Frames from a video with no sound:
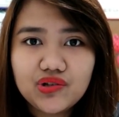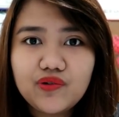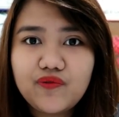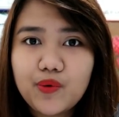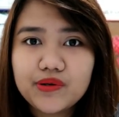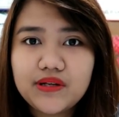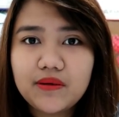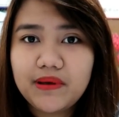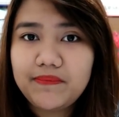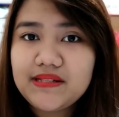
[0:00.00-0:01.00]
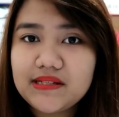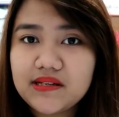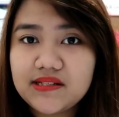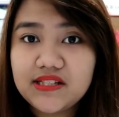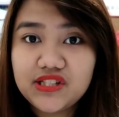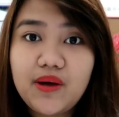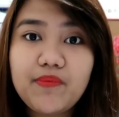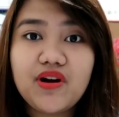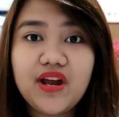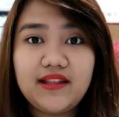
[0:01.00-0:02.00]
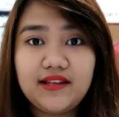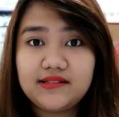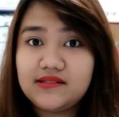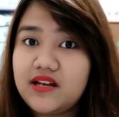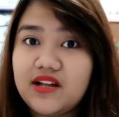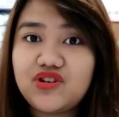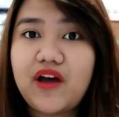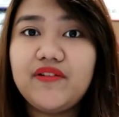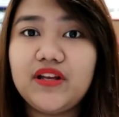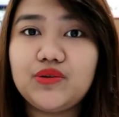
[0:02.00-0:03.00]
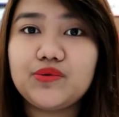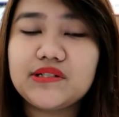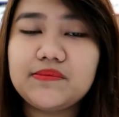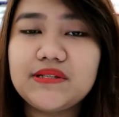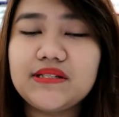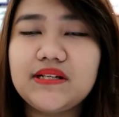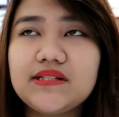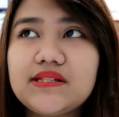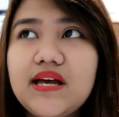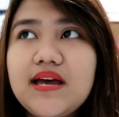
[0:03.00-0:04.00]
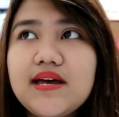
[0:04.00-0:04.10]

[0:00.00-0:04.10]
to focus on my business because it's summer and it's a travel and tourist business.